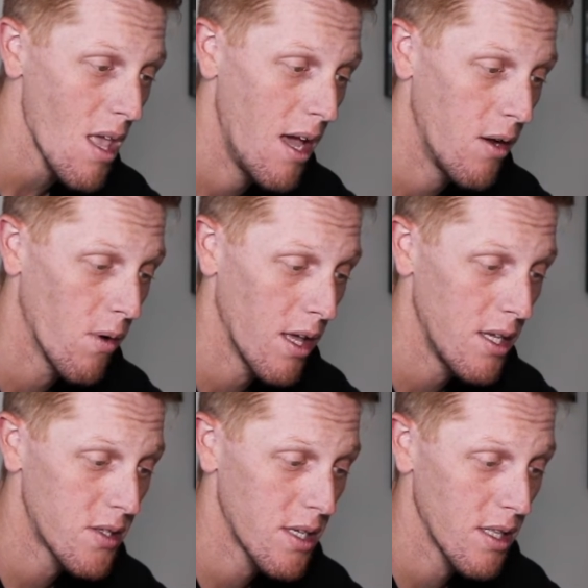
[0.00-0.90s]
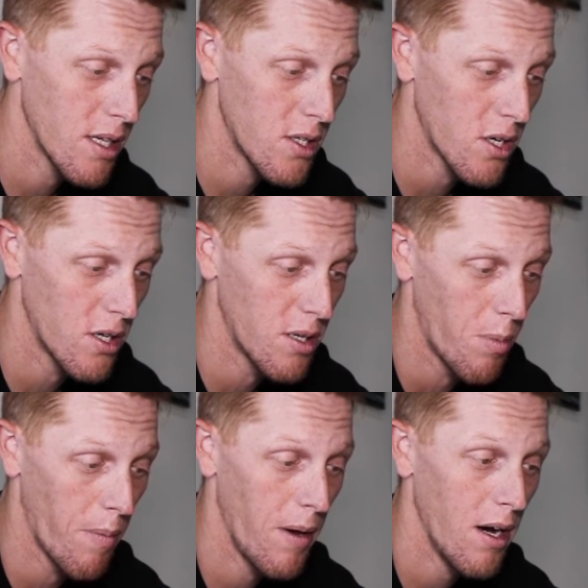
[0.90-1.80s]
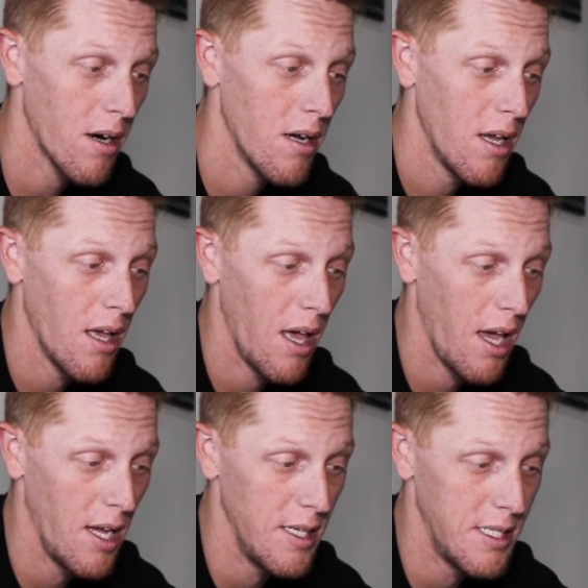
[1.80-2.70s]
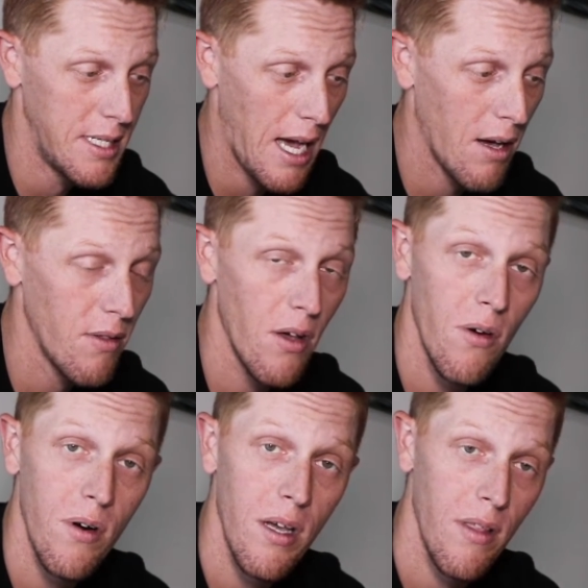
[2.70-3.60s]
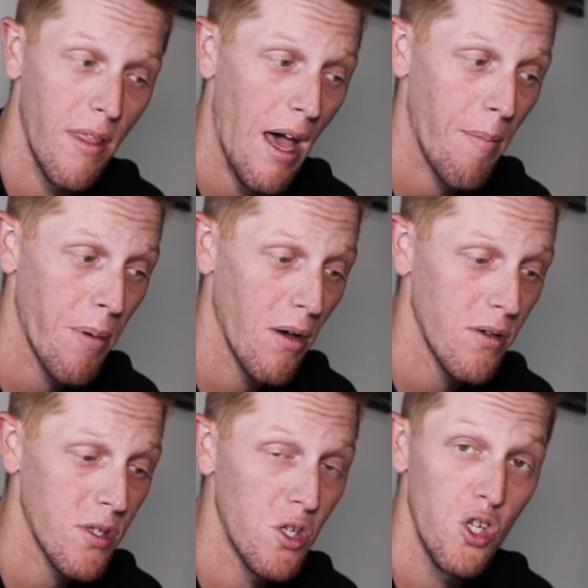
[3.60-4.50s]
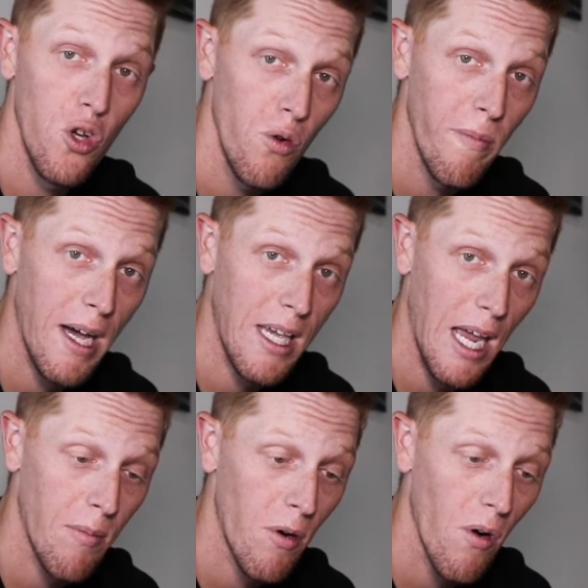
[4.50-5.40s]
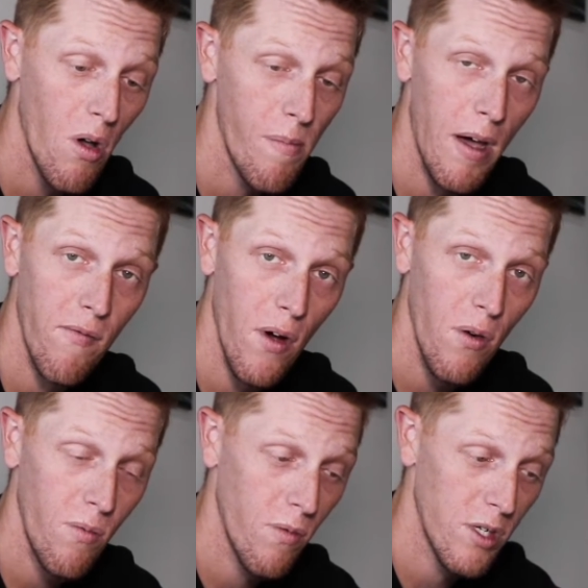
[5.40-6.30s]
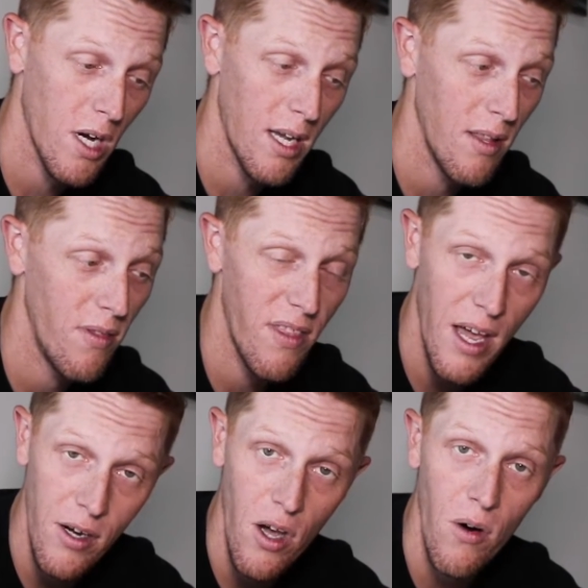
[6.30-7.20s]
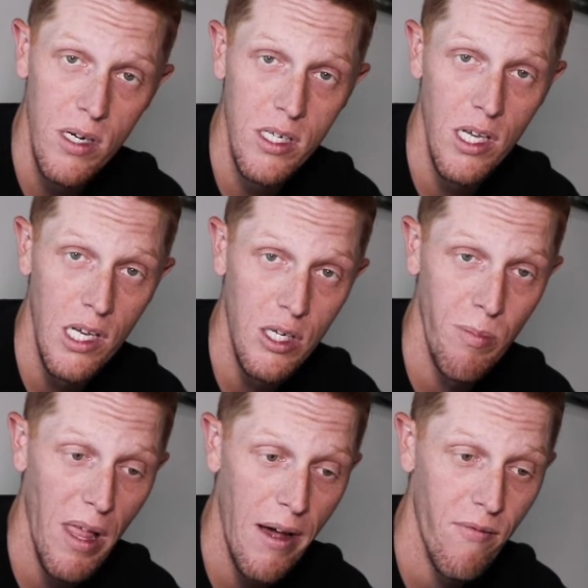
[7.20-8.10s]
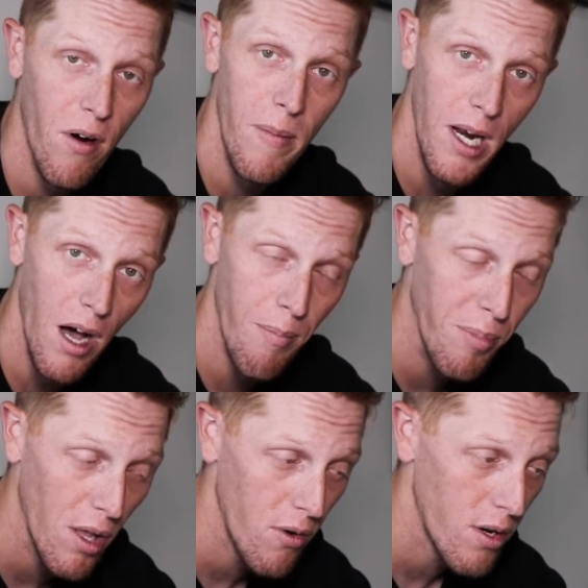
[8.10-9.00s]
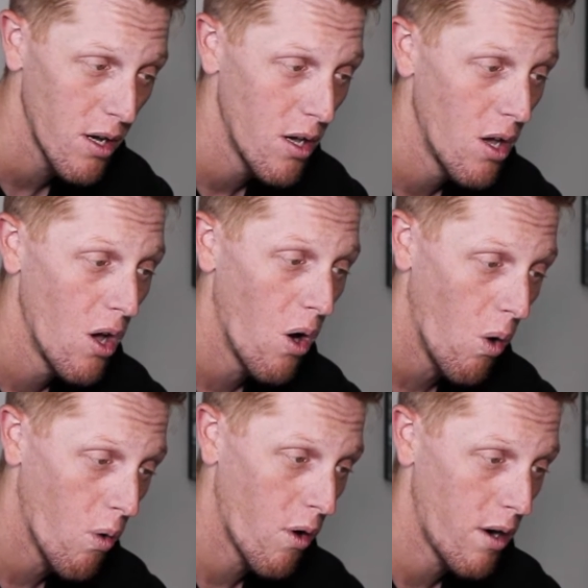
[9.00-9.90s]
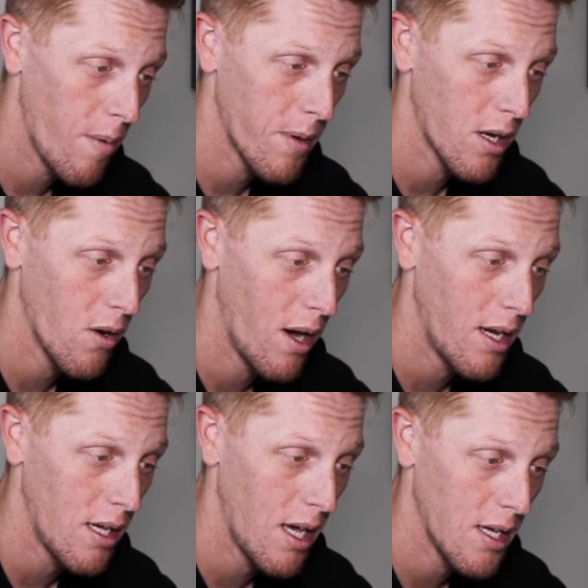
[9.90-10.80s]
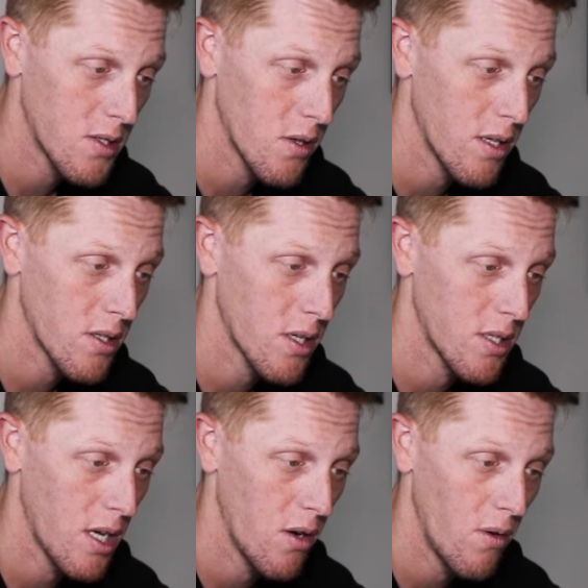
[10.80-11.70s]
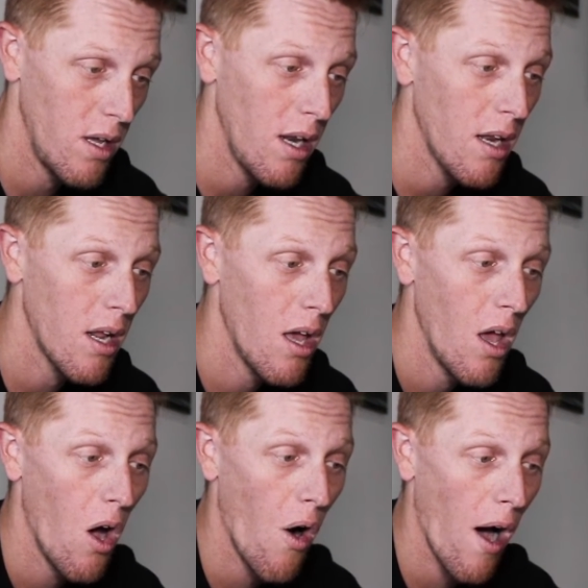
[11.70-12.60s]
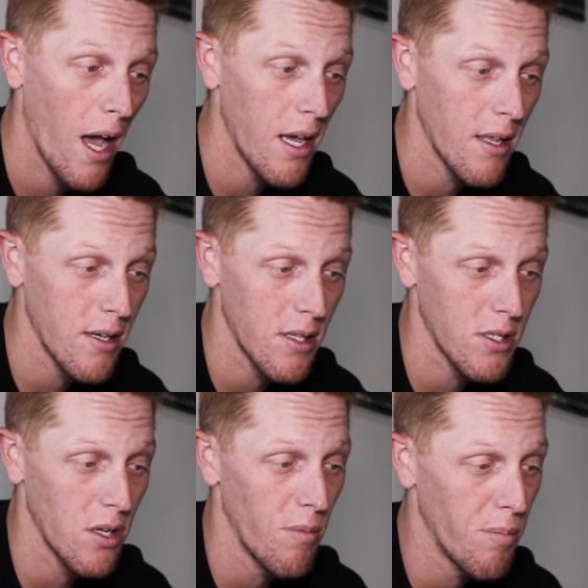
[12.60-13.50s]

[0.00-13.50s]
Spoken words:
and it will instantly start to prepare and download that post to my camera roll on my phone, which I can then go into each platform and upload. Or, and I'm gonna go ahead and cancel this because I don't need it, I can click this little